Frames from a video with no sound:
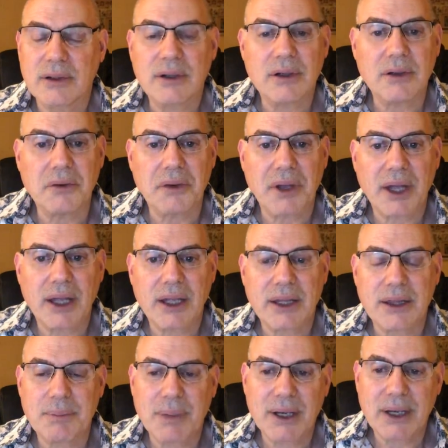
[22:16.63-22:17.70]
Okay,
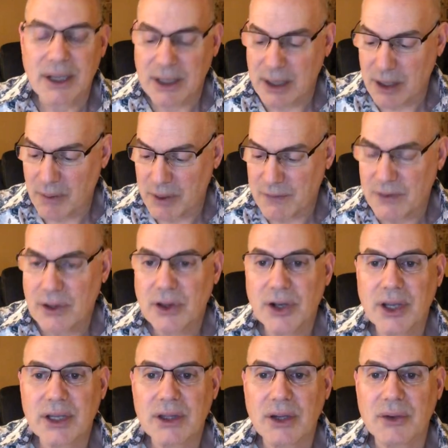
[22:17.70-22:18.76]
but you know, if you look
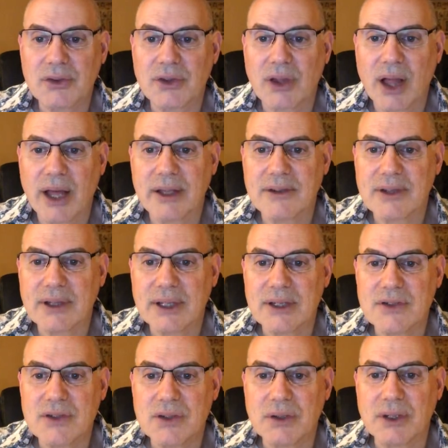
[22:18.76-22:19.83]
at those slides, at
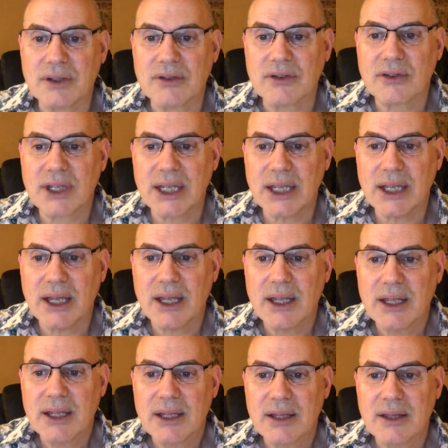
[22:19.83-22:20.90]
least you can see
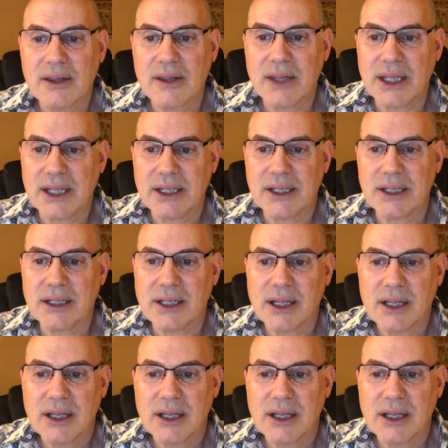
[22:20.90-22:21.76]
the